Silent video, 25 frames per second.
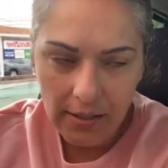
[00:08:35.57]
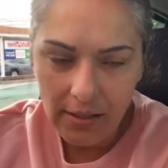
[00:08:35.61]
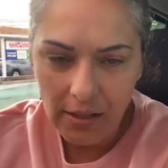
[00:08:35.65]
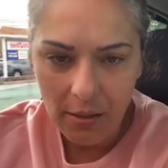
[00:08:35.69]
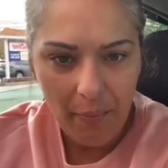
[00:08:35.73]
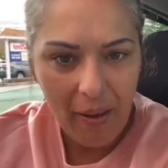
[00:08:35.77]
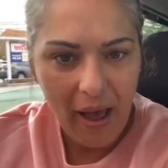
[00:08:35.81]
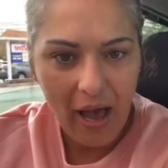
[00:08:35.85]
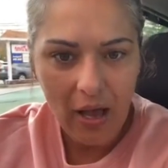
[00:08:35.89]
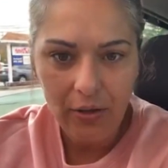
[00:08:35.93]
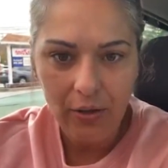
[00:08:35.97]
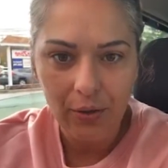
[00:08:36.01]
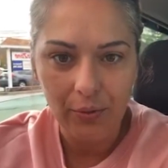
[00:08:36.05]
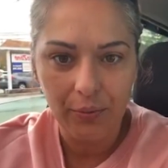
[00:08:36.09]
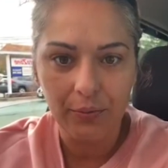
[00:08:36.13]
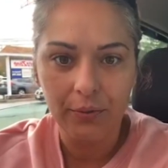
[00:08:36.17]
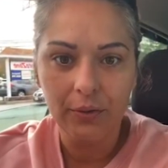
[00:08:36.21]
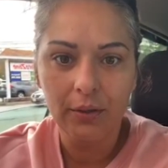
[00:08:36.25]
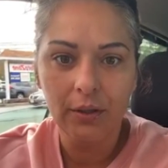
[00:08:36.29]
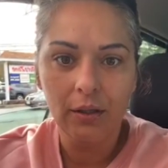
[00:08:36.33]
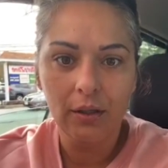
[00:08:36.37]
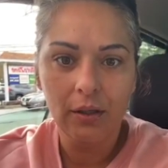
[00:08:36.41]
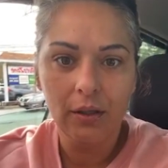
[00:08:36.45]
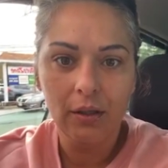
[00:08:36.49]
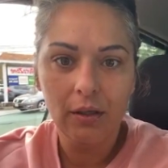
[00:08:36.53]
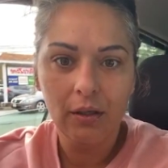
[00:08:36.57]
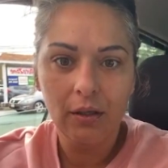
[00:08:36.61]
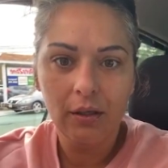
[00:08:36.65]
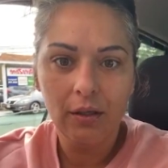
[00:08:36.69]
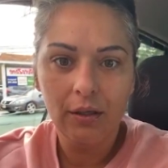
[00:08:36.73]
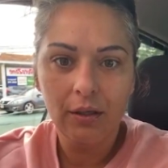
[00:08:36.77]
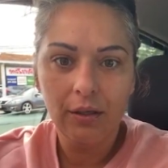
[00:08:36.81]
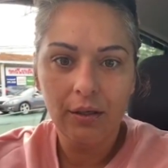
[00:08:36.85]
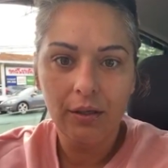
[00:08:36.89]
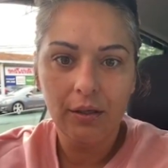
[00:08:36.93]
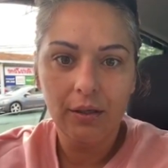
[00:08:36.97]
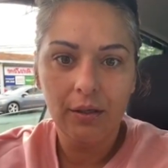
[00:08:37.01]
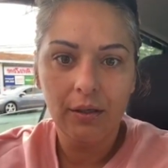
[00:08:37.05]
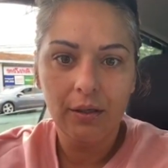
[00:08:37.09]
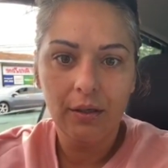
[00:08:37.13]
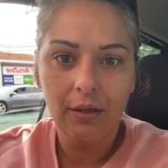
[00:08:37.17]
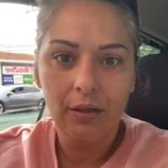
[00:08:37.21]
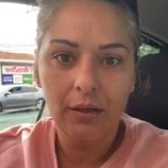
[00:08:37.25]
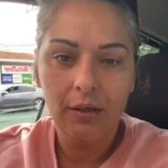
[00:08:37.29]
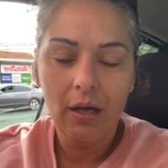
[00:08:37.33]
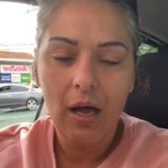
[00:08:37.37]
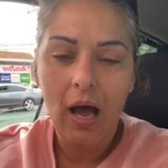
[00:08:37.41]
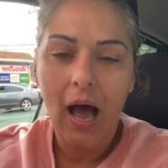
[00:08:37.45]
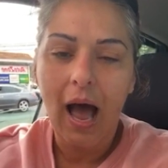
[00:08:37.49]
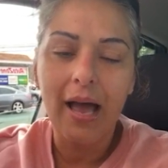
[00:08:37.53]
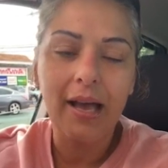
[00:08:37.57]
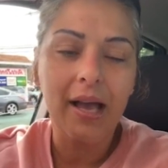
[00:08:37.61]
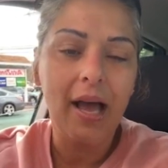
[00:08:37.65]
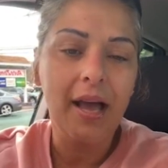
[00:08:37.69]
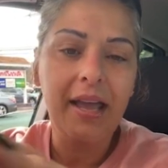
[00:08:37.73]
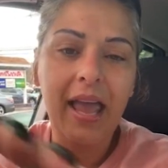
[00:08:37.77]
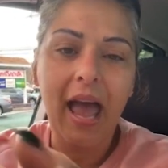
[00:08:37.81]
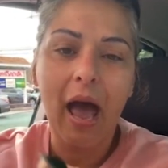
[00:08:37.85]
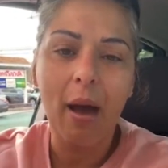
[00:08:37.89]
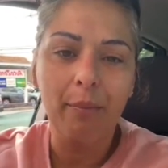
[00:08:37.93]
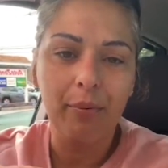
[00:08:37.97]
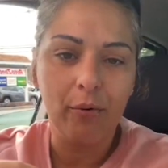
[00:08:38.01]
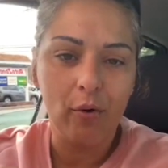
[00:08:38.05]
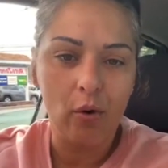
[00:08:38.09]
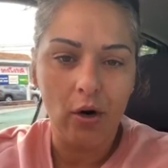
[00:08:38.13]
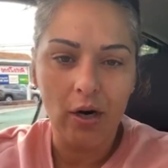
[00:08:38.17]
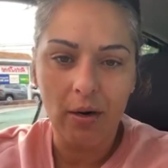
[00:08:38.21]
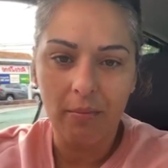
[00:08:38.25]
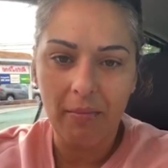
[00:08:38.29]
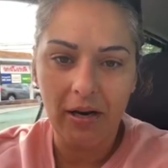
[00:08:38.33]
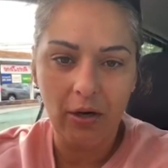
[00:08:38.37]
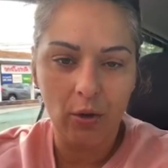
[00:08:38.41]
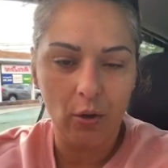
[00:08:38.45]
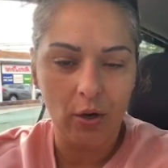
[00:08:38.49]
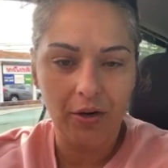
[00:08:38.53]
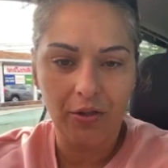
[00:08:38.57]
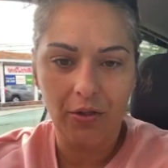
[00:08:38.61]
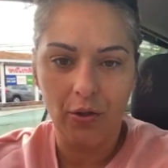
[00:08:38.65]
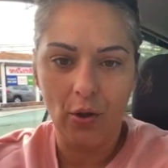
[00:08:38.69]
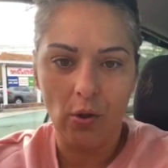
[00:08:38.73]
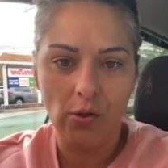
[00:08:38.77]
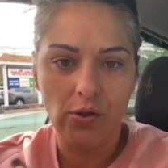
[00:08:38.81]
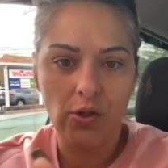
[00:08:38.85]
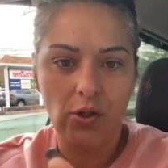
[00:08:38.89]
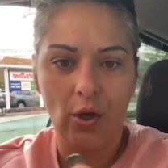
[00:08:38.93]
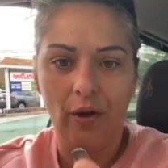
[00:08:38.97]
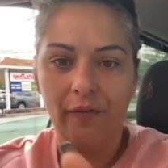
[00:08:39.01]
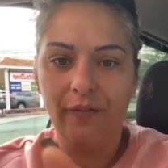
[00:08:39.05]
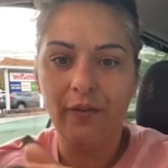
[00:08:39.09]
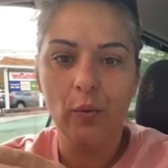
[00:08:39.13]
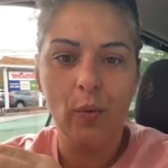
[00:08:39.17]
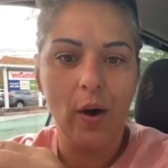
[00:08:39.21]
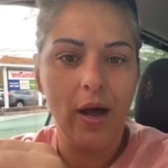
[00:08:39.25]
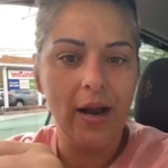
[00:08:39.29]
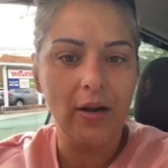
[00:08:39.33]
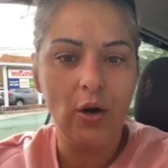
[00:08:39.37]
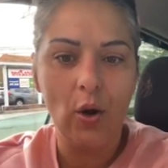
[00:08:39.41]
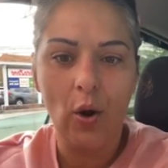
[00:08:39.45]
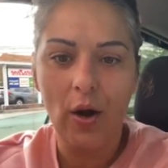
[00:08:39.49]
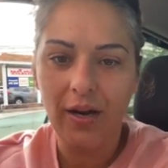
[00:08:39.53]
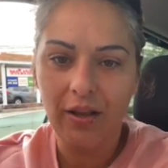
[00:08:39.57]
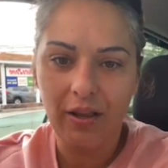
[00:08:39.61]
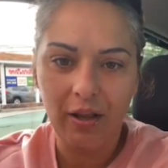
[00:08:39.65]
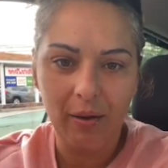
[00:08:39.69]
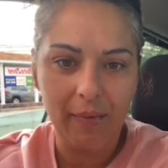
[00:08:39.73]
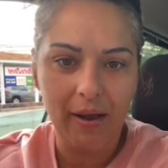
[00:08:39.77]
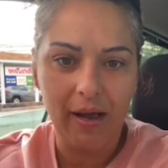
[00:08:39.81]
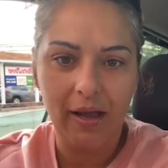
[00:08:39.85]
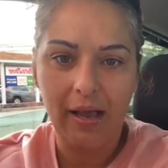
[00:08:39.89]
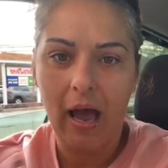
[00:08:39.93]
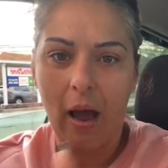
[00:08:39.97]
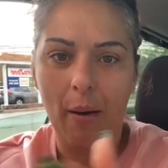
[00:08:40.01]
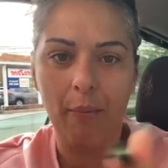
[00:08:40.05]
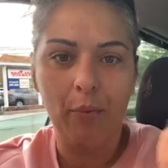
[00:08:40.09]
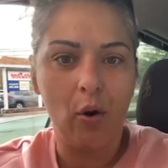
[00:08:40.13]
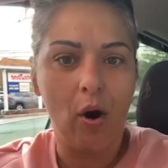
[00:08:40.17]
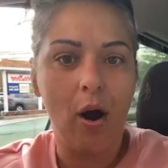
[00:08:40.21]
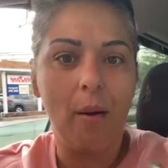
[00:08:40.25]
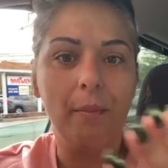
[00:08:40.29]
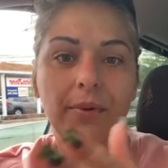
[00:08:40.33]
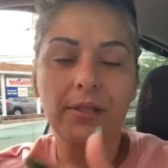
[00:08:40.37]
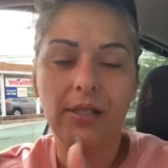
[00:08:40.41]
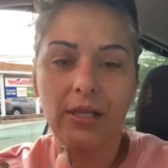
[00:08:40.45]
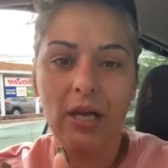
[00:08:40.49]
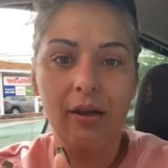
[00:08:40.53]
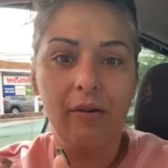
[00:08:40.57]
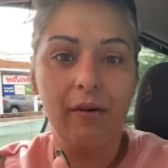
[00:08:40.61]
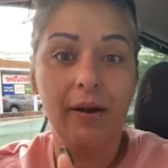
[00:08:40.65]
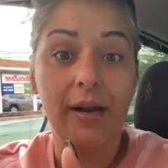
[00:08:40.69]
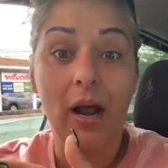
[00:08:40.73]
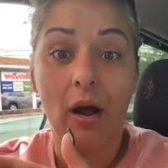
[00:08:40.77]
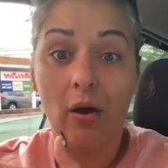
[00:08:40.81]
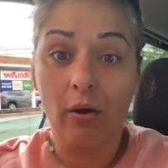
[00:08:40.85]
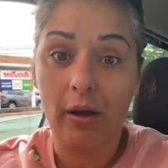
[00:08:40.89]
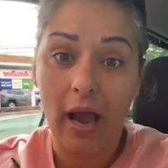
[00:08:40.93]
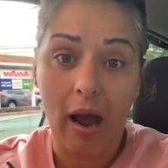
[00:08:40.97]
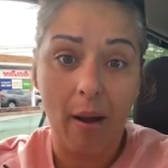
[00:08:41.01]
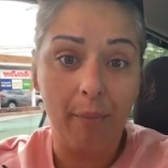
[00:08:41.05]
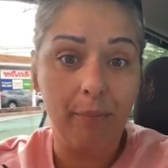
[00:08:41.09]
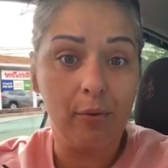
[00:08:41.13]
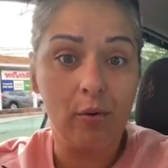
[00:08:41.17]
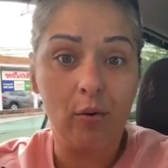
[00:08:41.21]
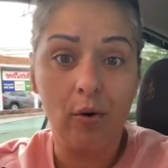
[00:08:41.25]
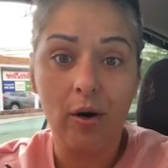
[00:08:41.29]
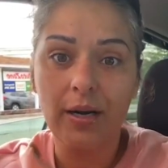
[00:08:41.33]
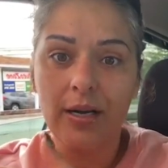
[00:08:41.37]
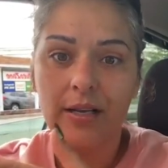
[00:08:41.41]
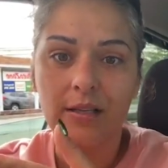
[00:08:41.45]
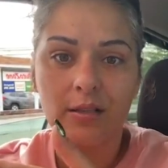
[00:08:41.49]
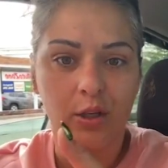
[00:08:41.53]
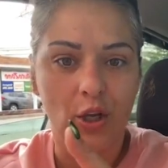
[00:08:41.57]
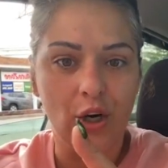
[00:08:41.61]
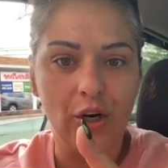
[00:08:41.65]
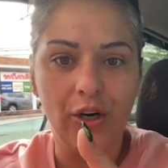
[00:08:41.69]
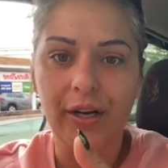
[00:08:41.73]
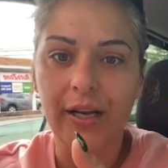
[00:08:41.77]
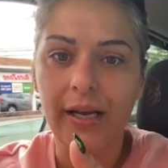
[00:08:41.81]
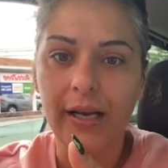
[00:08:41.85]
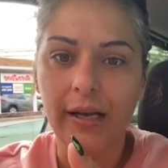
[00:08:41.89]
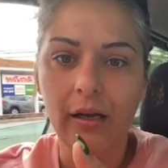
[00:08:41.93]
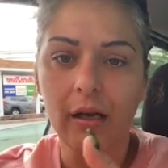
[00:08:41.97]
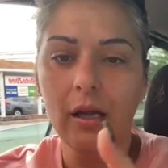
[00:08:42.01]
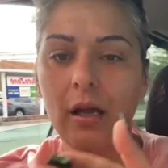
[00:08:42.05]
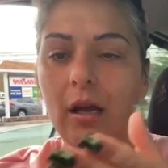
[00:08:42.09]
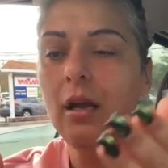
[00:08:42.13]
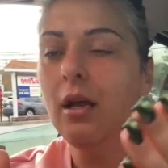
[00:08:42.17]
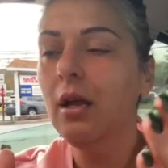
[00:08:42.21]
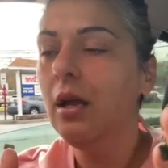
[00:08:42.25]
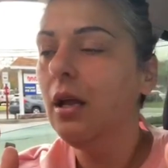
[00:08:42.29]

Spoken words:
It's about you. I got Capricorn in my north node. So if you want to know anything about Capricorn, I'm going to tell you right now. Capricorn is learning.